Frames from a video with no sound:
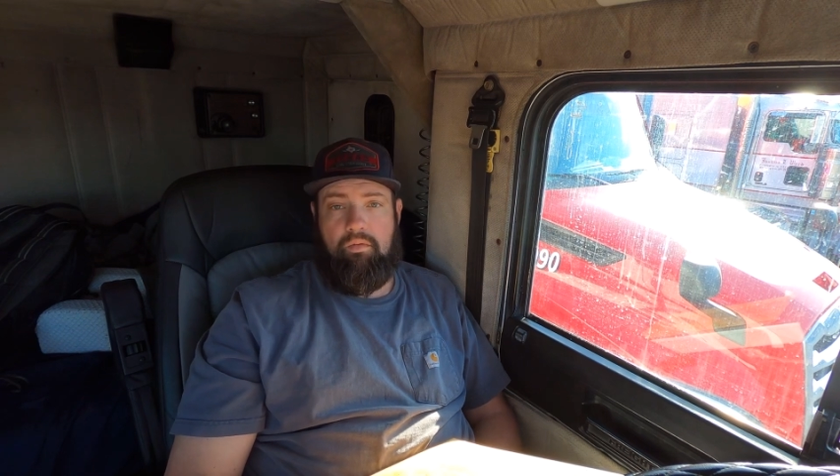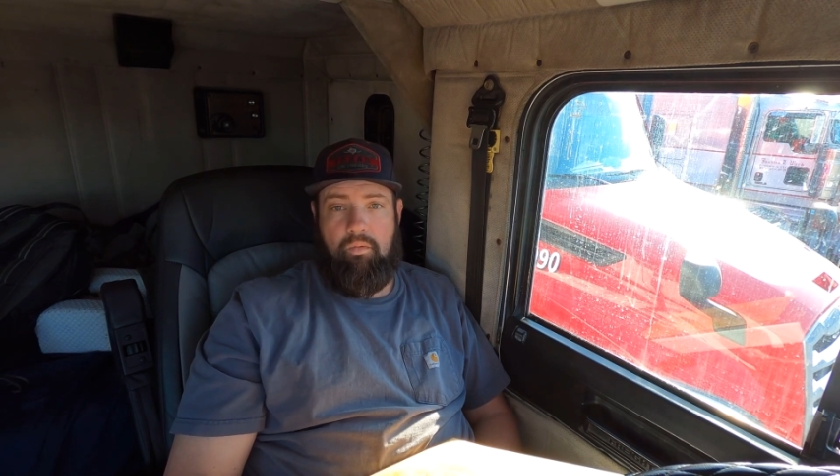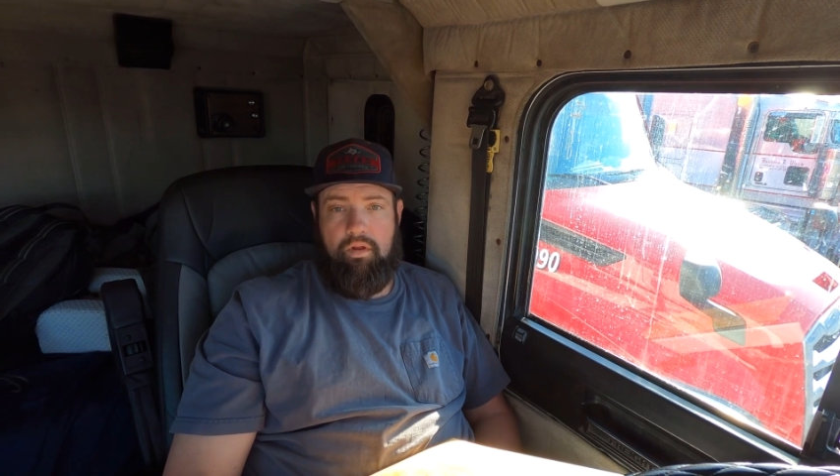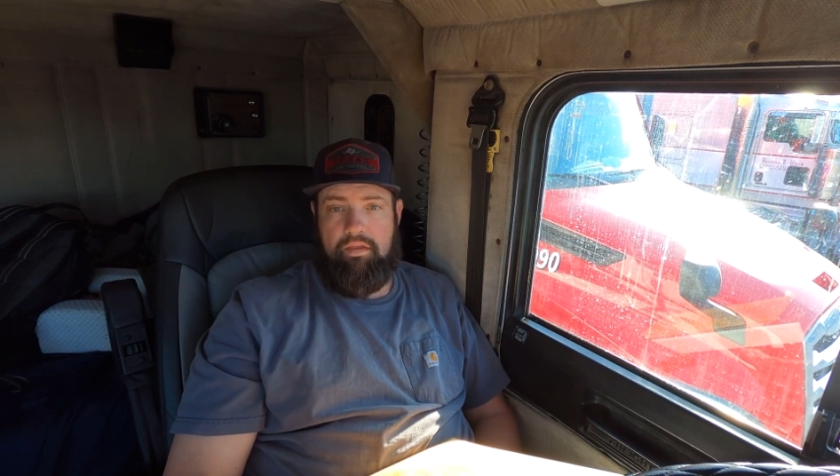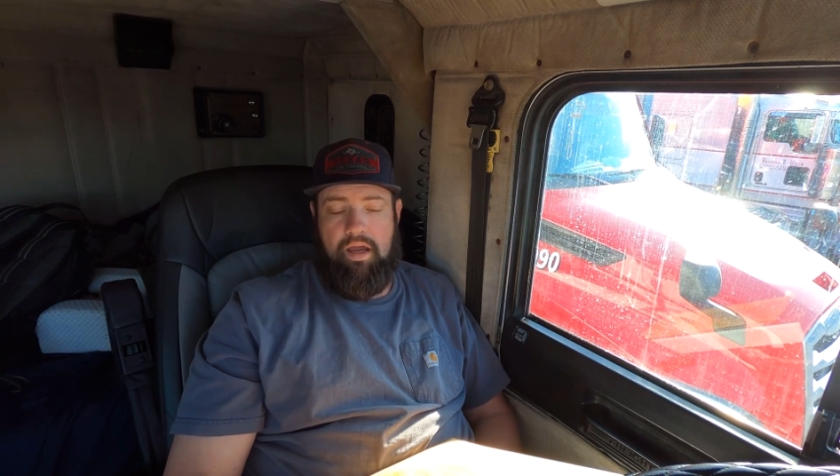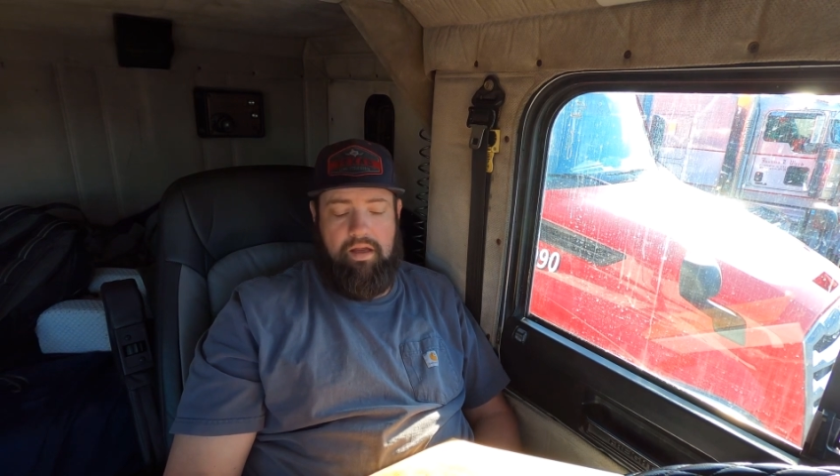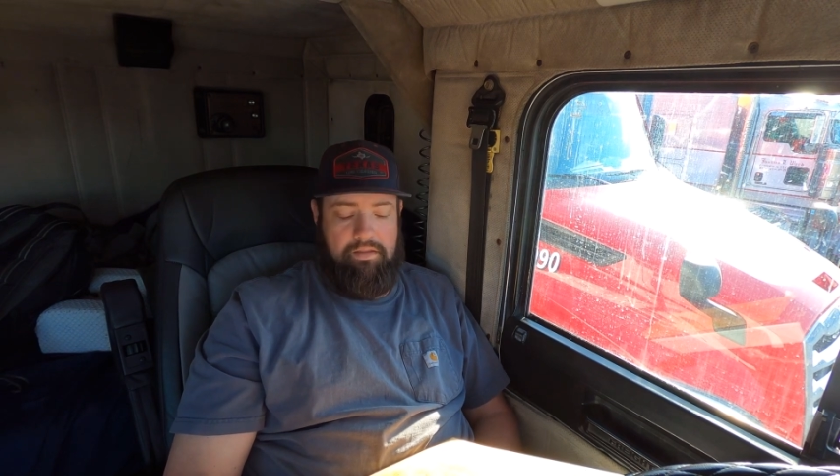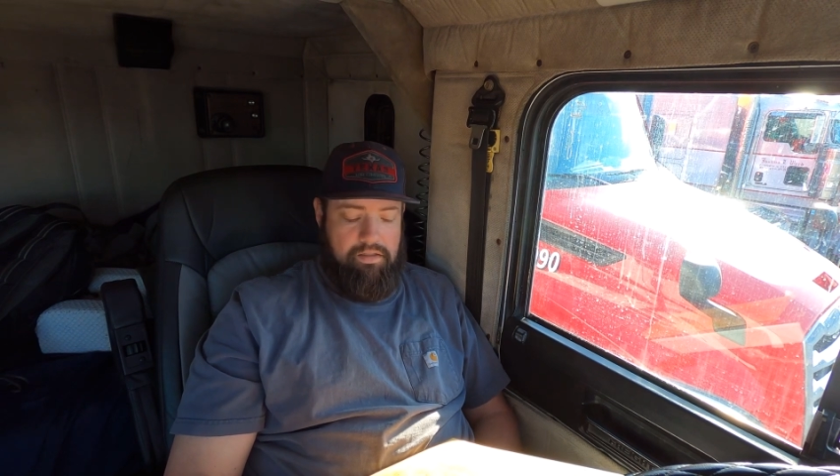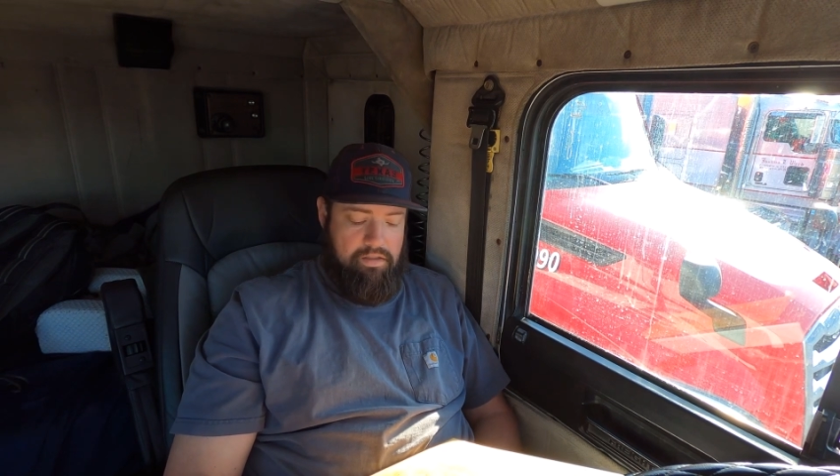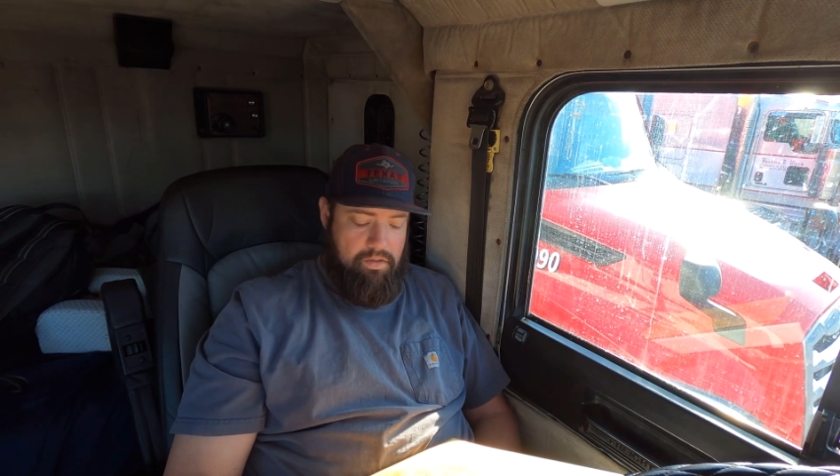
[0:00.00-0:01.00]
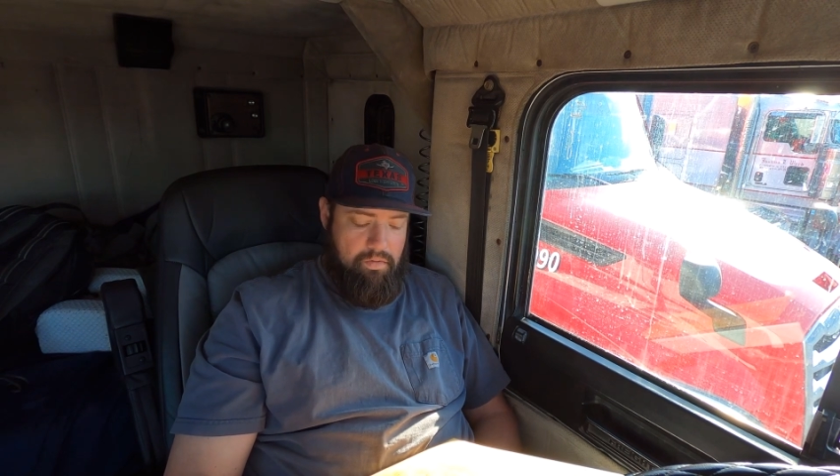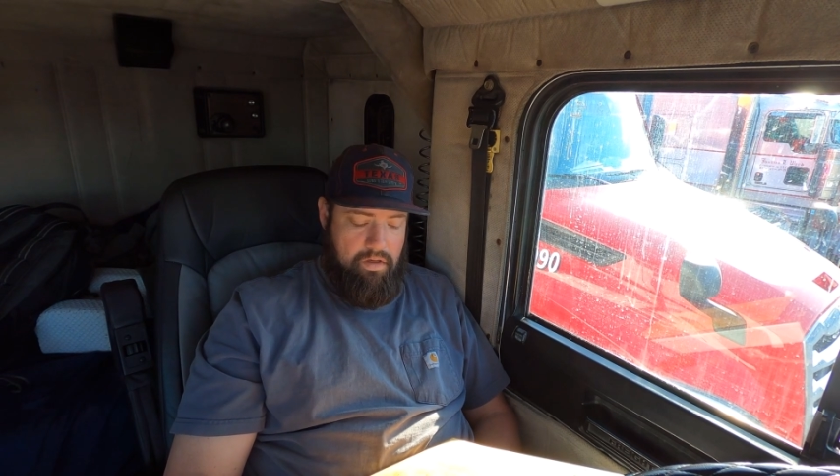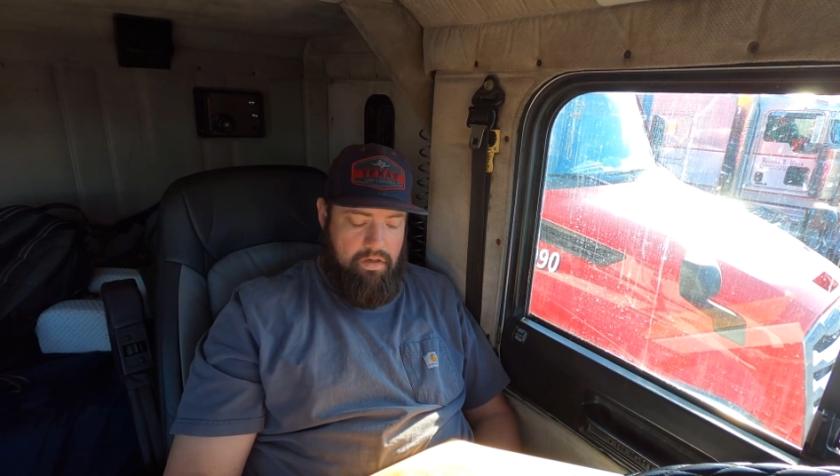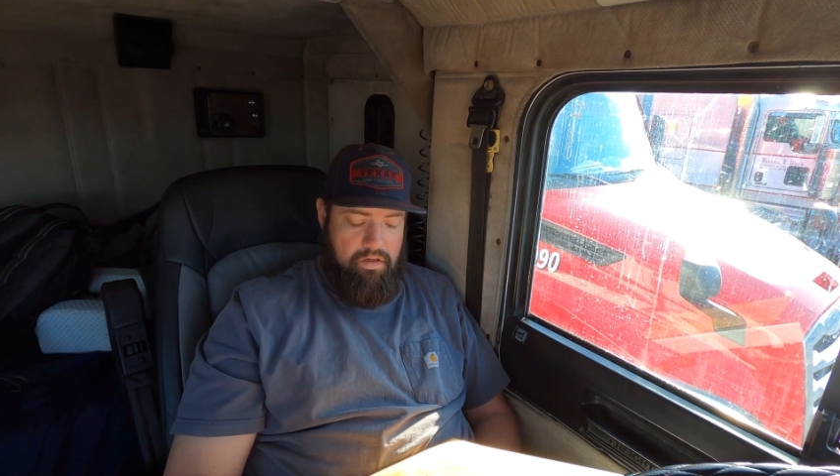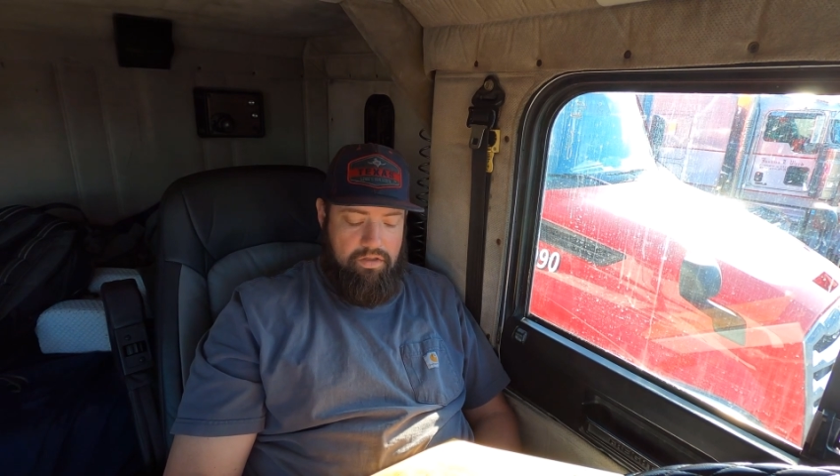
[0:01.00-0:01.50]

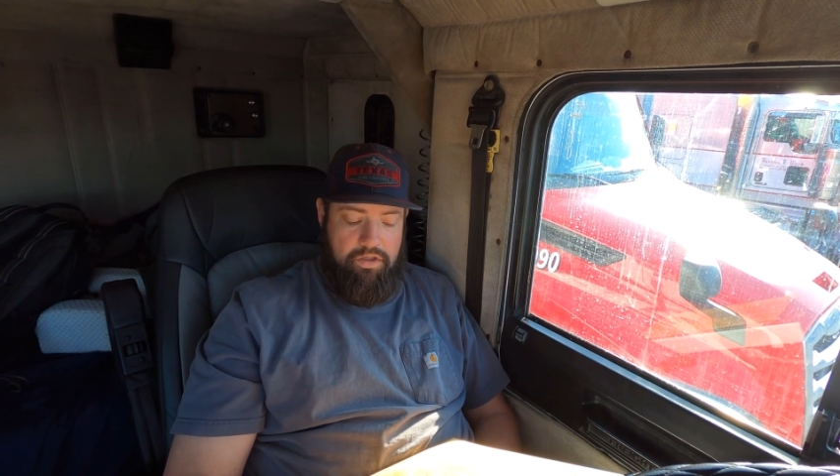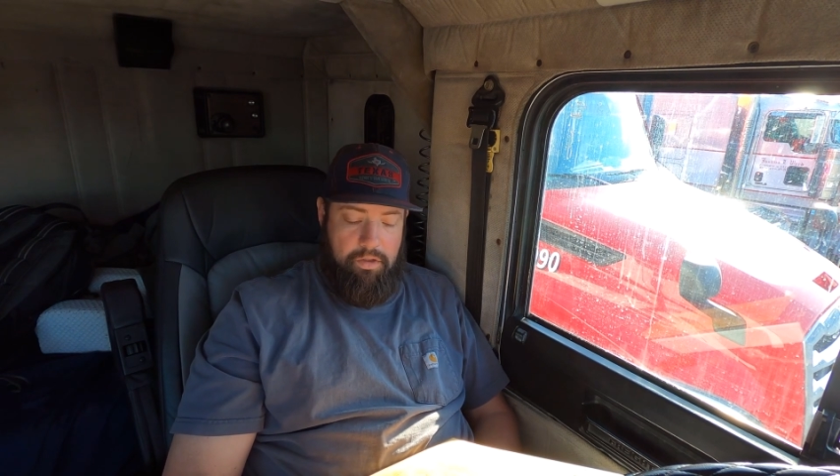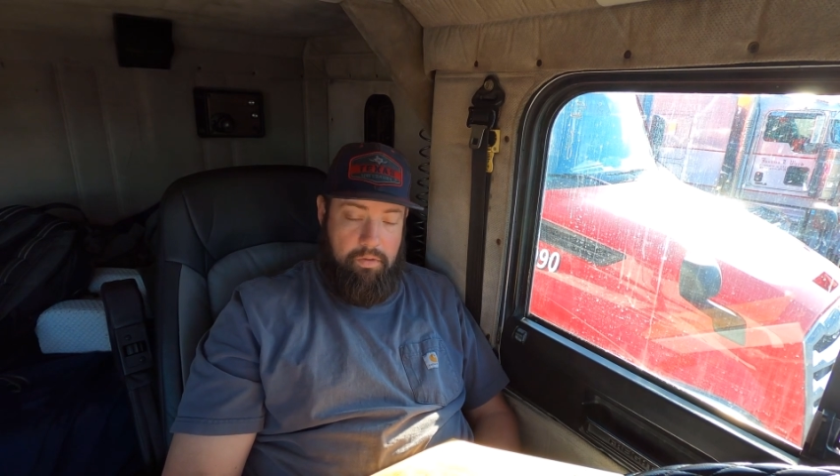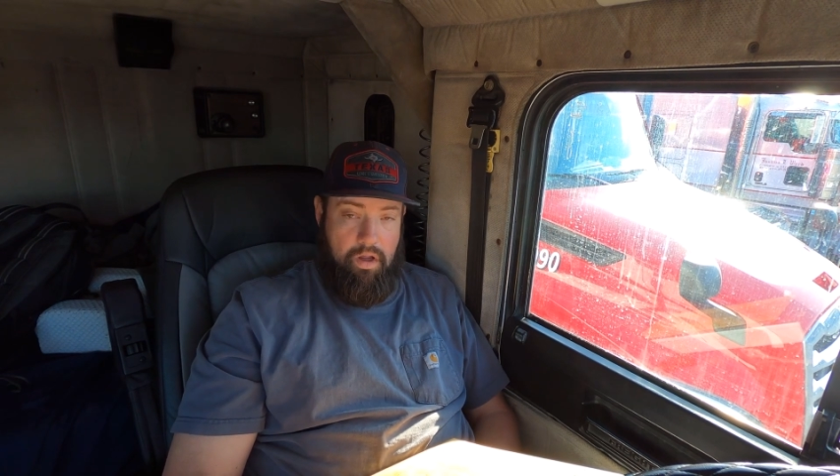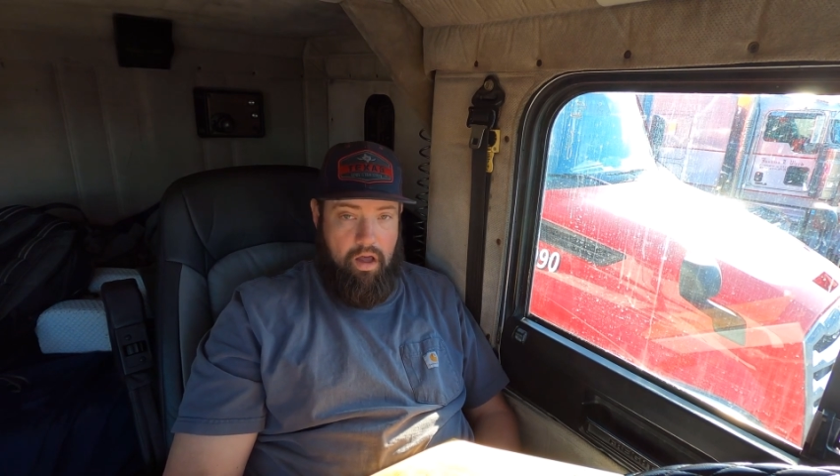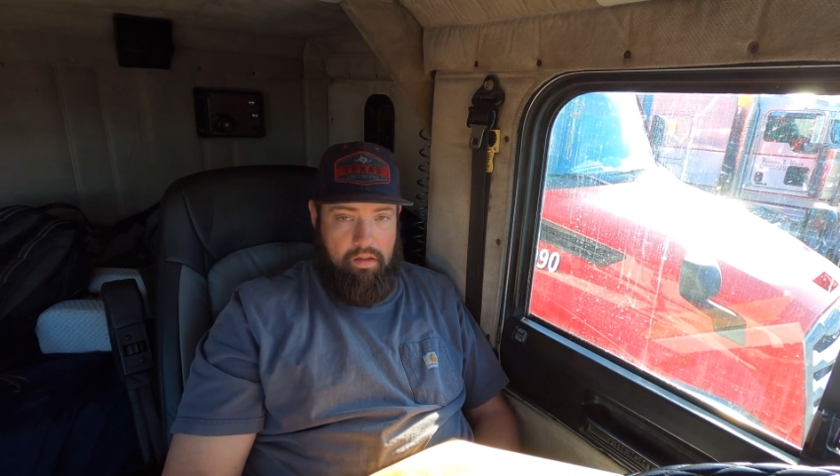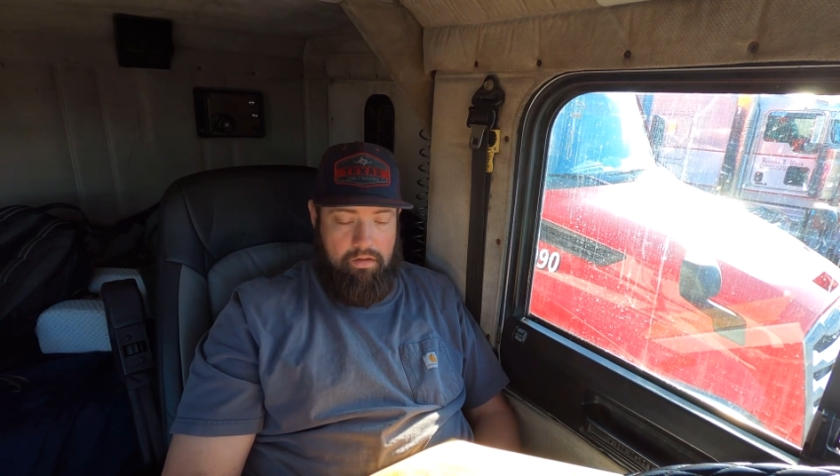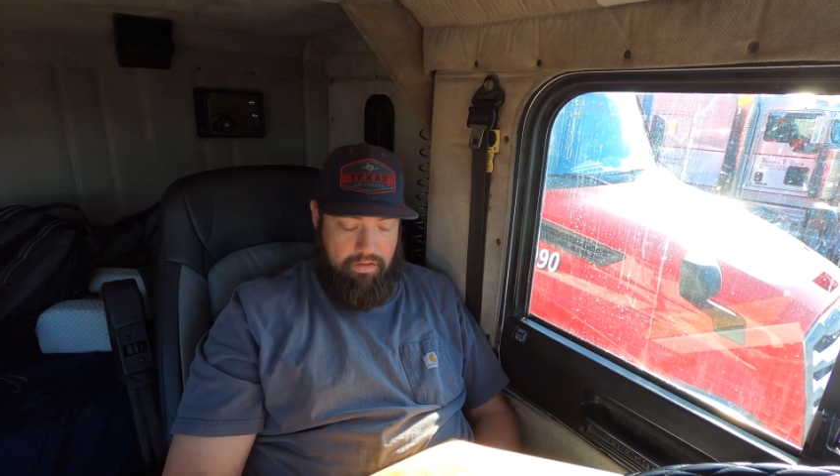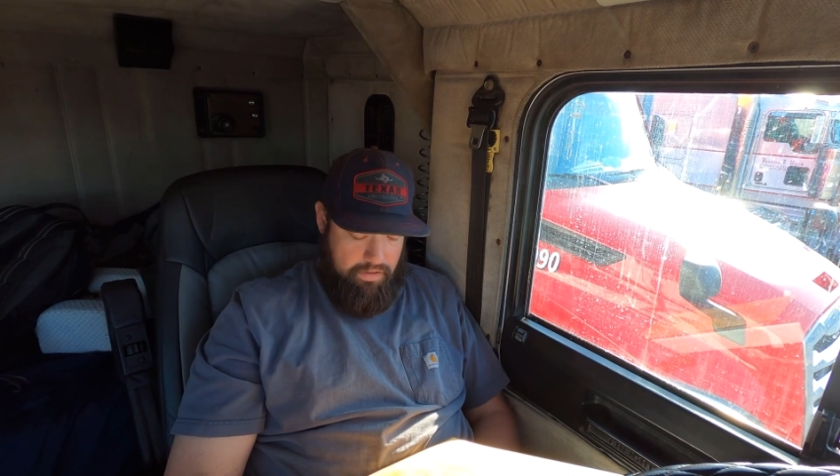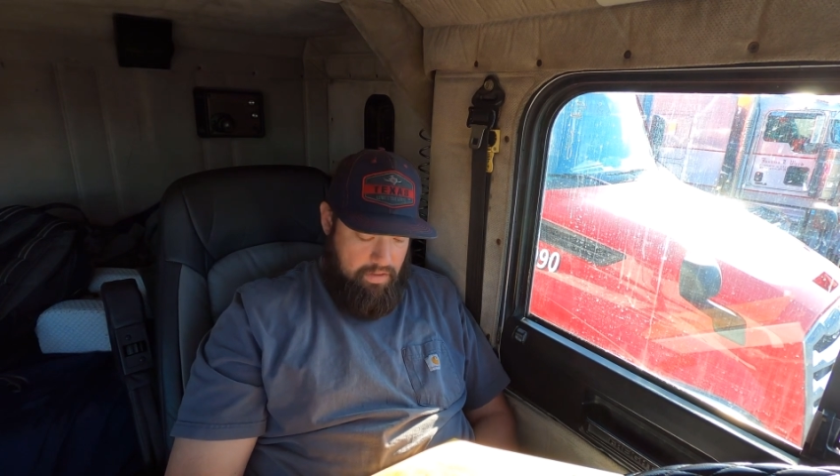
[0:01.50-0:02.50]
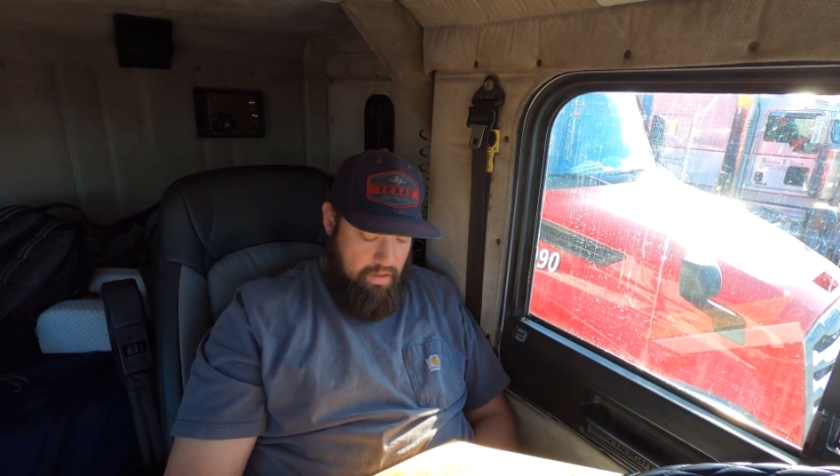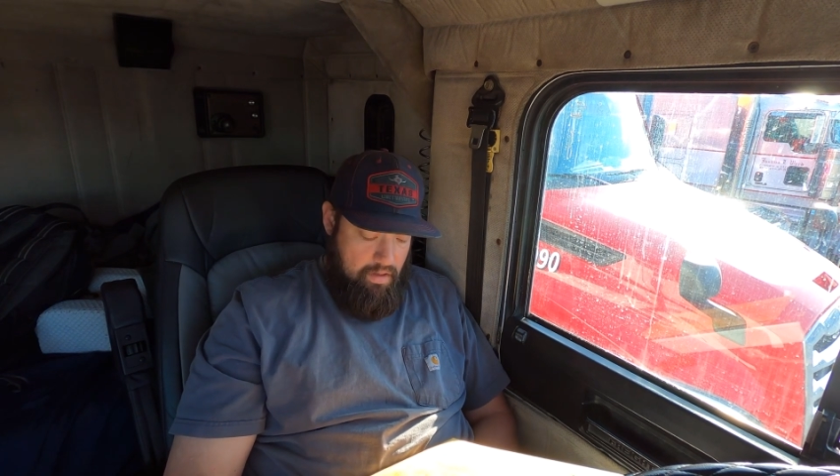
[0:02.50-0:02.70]
$1,202.